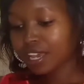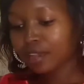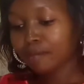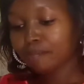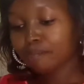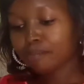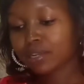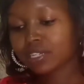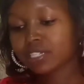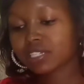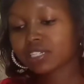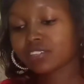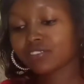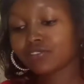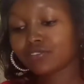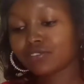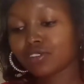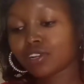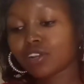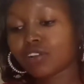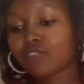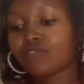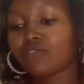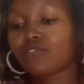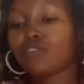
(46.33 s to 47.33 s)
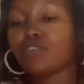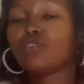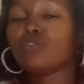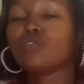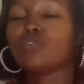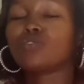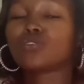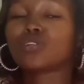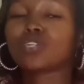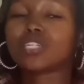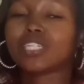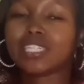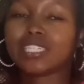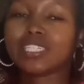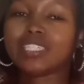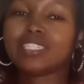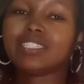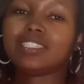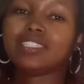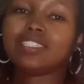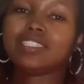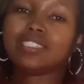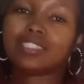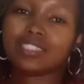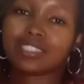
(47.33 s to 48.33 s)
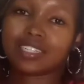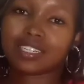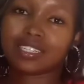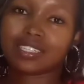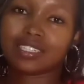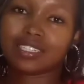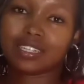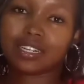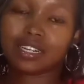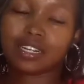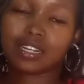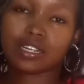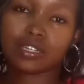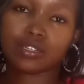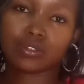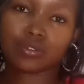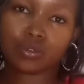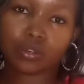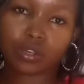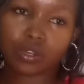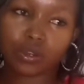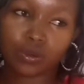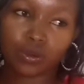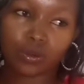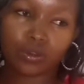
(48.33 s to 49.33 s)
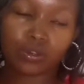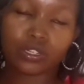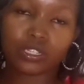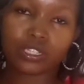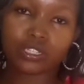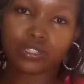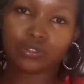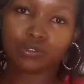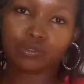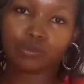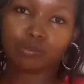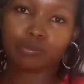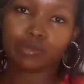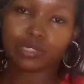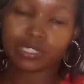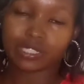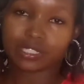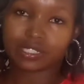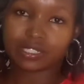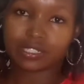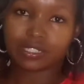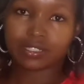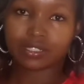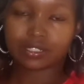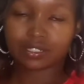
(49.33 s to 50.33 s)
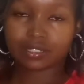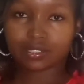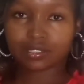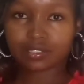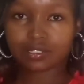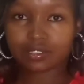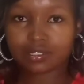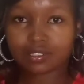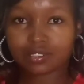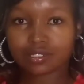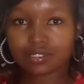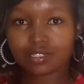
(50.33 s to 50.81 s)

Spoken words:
But if you have already decided to go into business